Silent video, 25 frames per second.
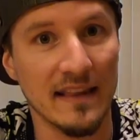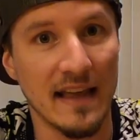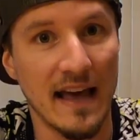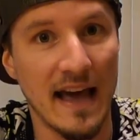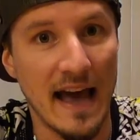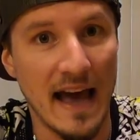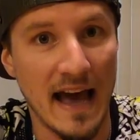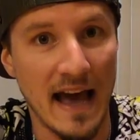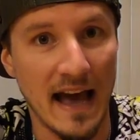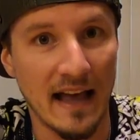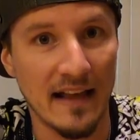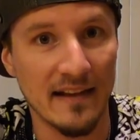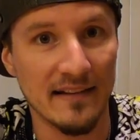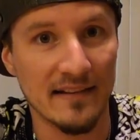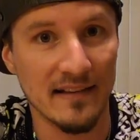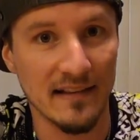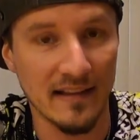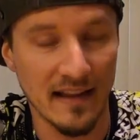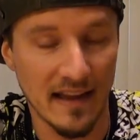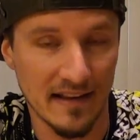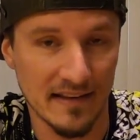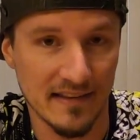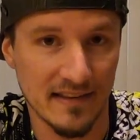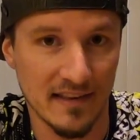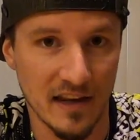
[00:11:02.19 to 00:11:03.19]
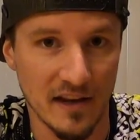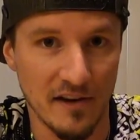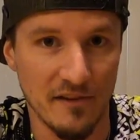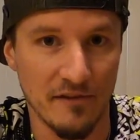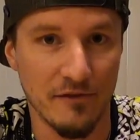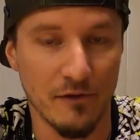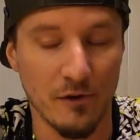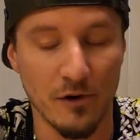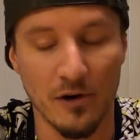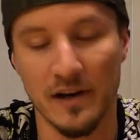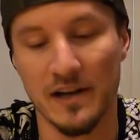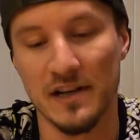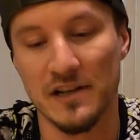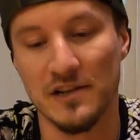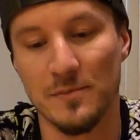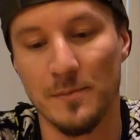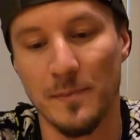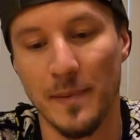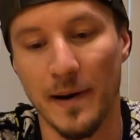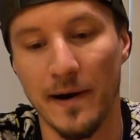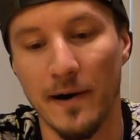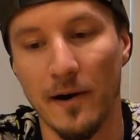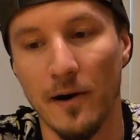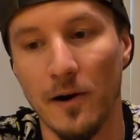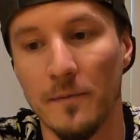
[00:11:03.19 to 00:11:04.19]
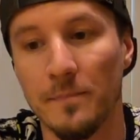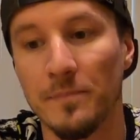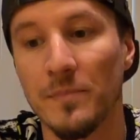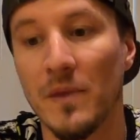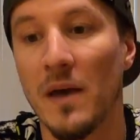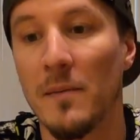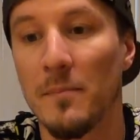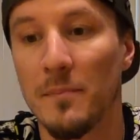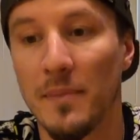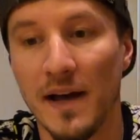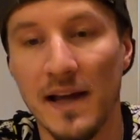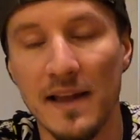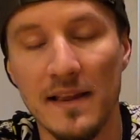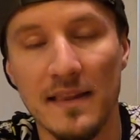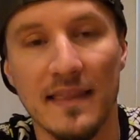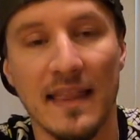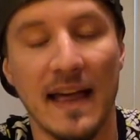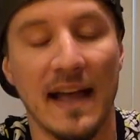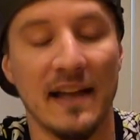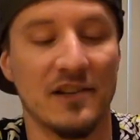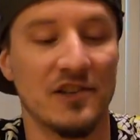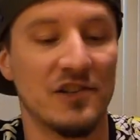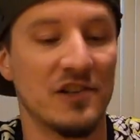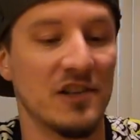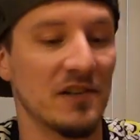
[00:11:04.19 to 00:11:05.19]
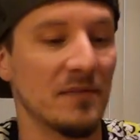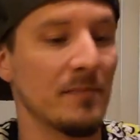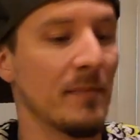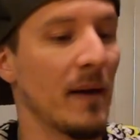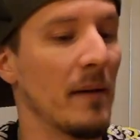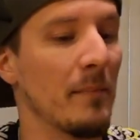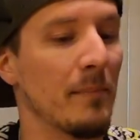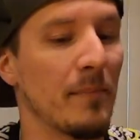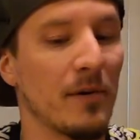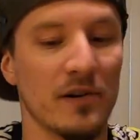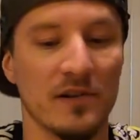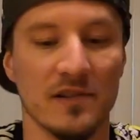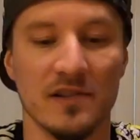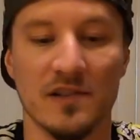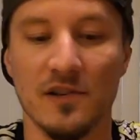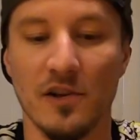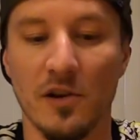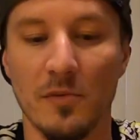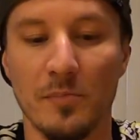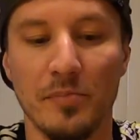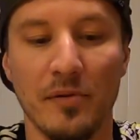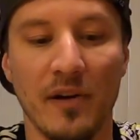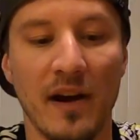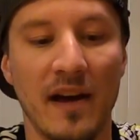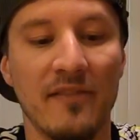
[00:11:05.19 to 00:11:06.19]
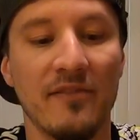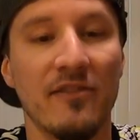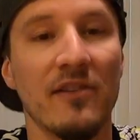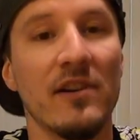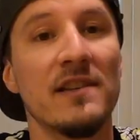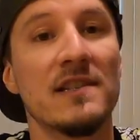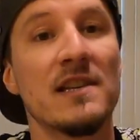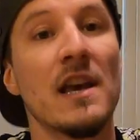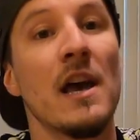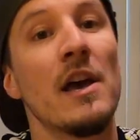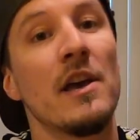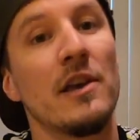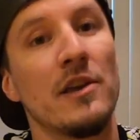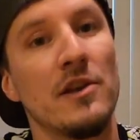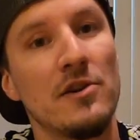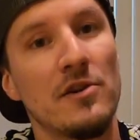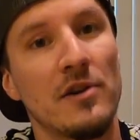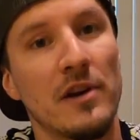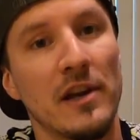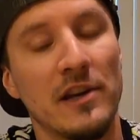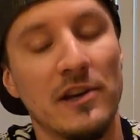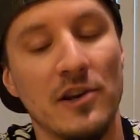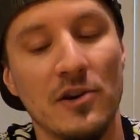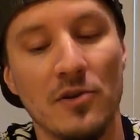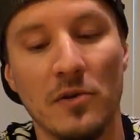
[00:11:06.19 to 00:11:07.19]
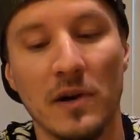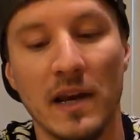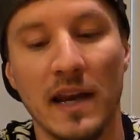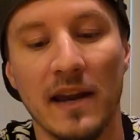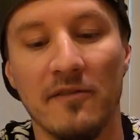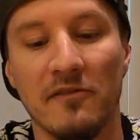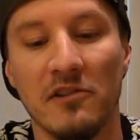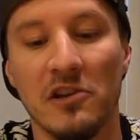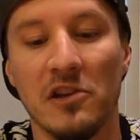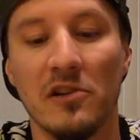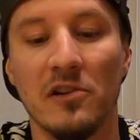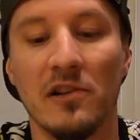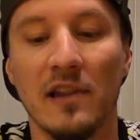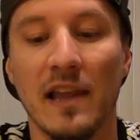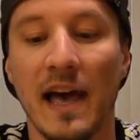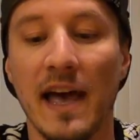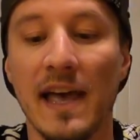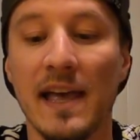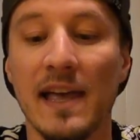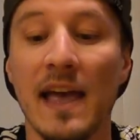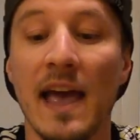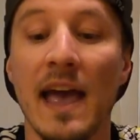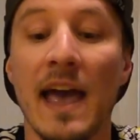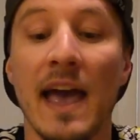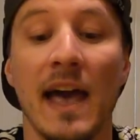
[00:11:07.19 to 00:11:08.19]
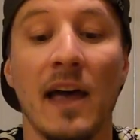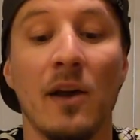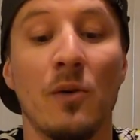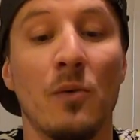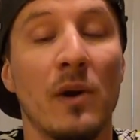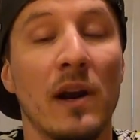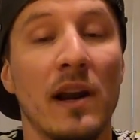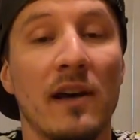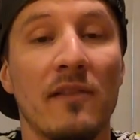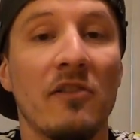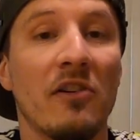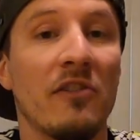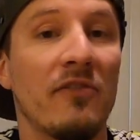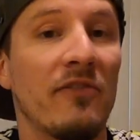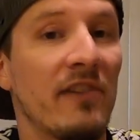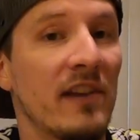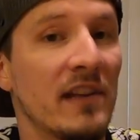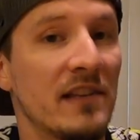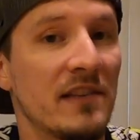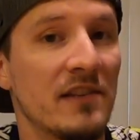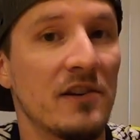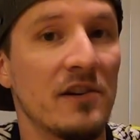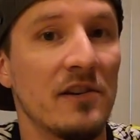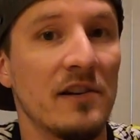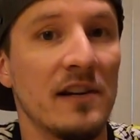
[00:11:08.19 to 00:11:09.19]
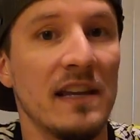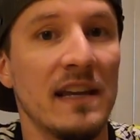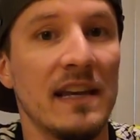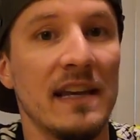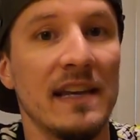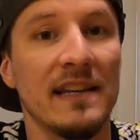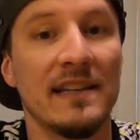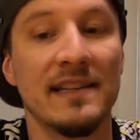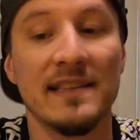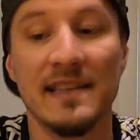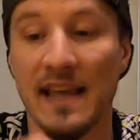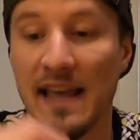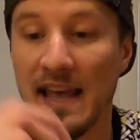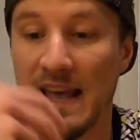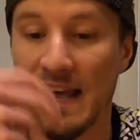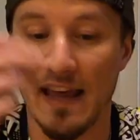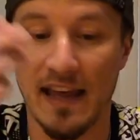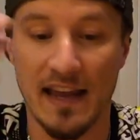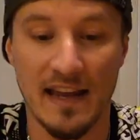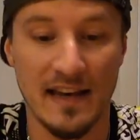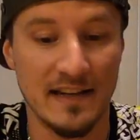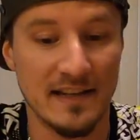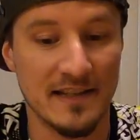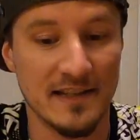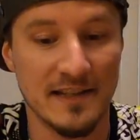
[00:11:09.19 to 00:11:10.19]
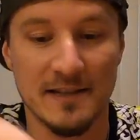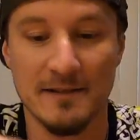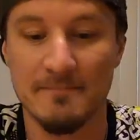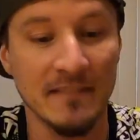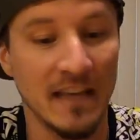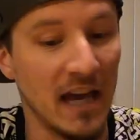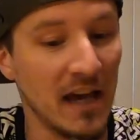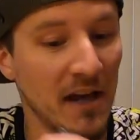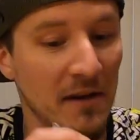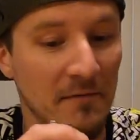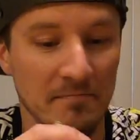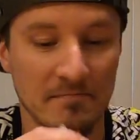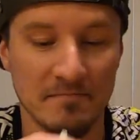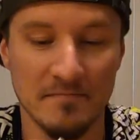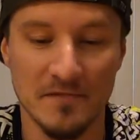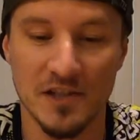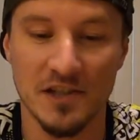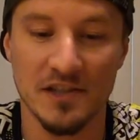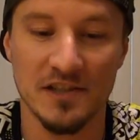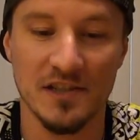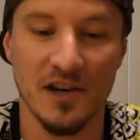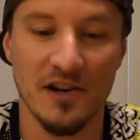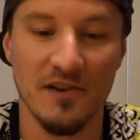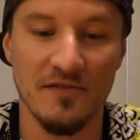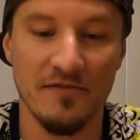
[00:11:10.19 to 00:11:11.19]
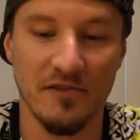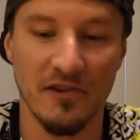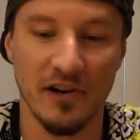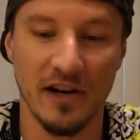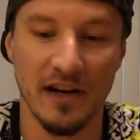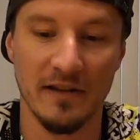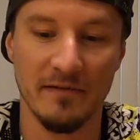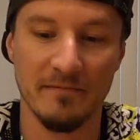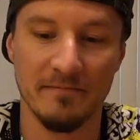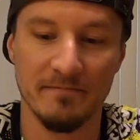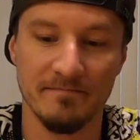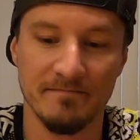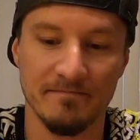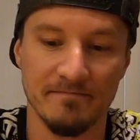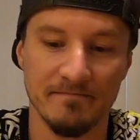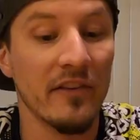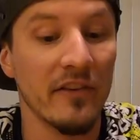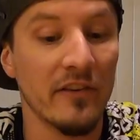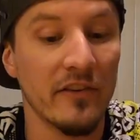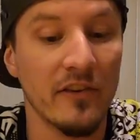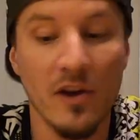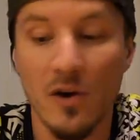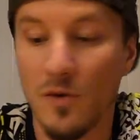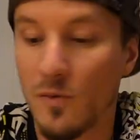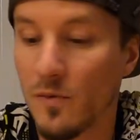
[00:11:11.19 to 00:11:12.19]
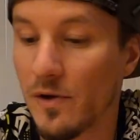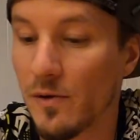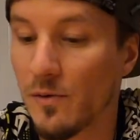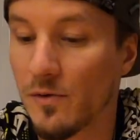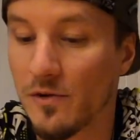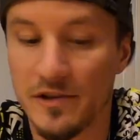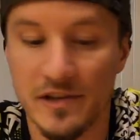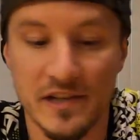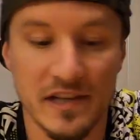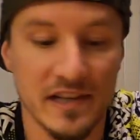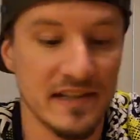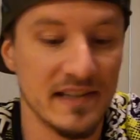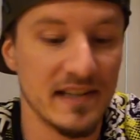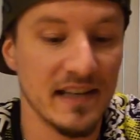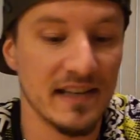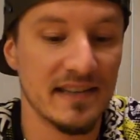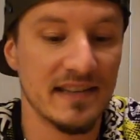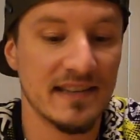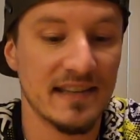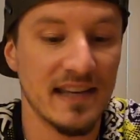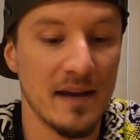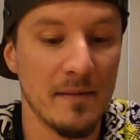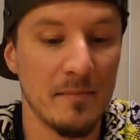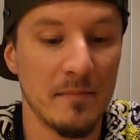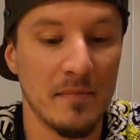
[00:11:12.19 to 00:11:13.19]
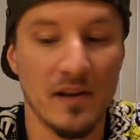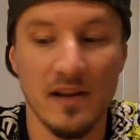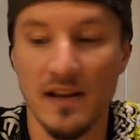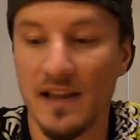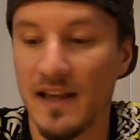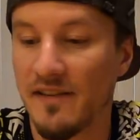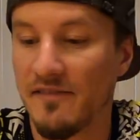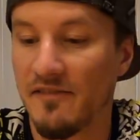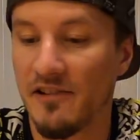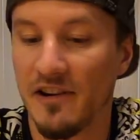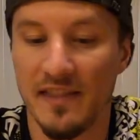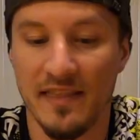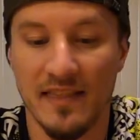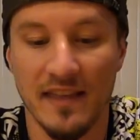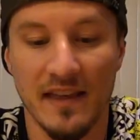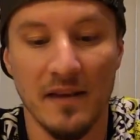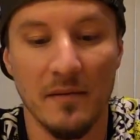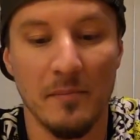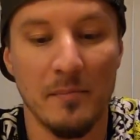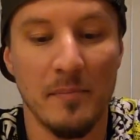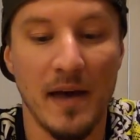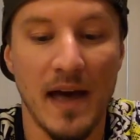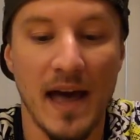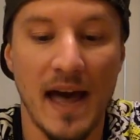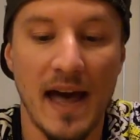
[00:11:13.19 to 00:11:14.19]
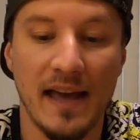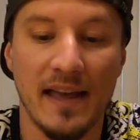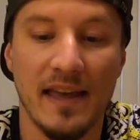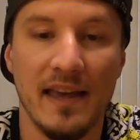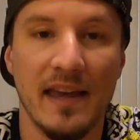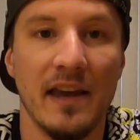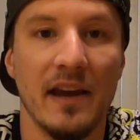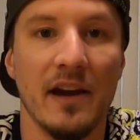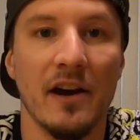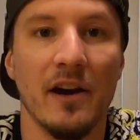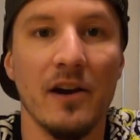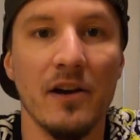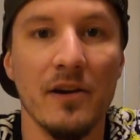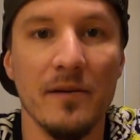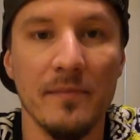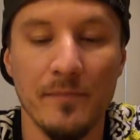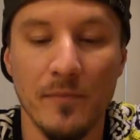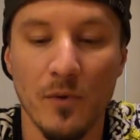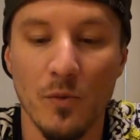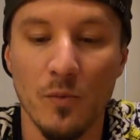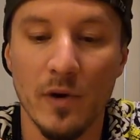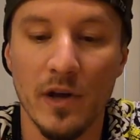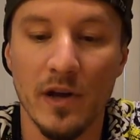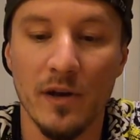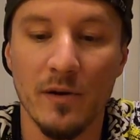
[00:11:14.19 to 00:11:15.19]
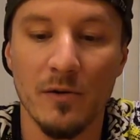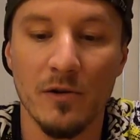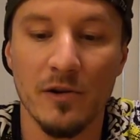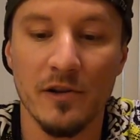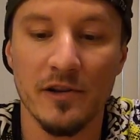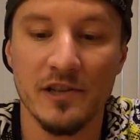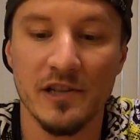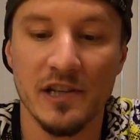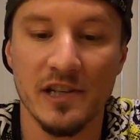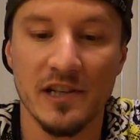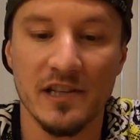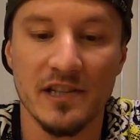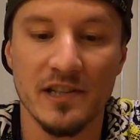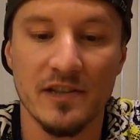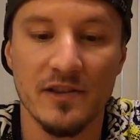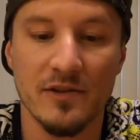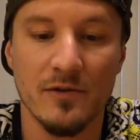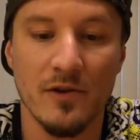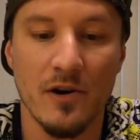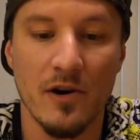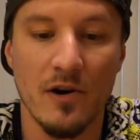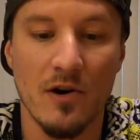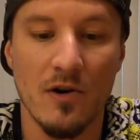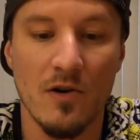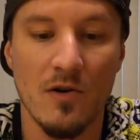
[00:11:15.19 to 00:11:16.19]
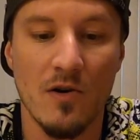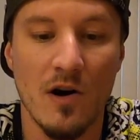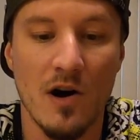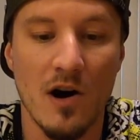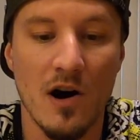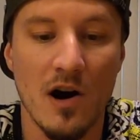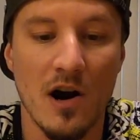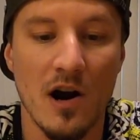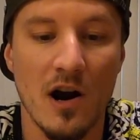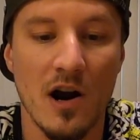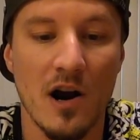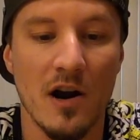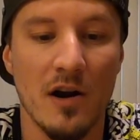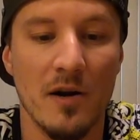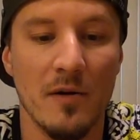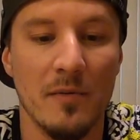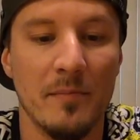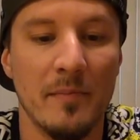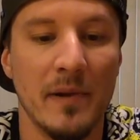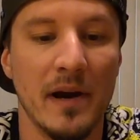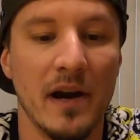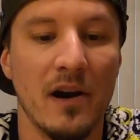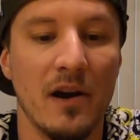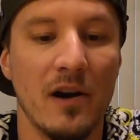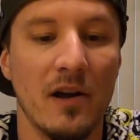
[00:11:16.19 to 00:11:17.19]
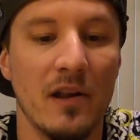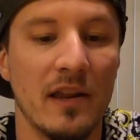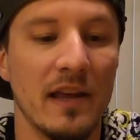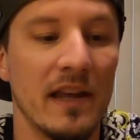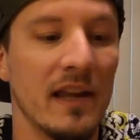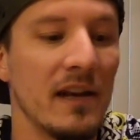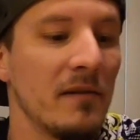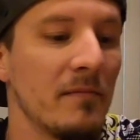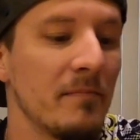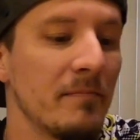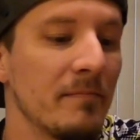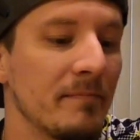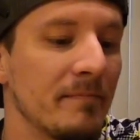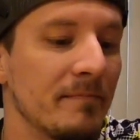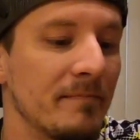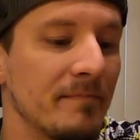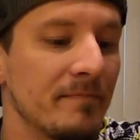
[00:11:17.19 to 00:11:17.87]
that has less than a 4-inch barrel, but that's just my personal preference. You can do whatever you like and whatever fits your needs, and yeah, just go for it. So we will just assemble everything back here. We will just throw our barrel in,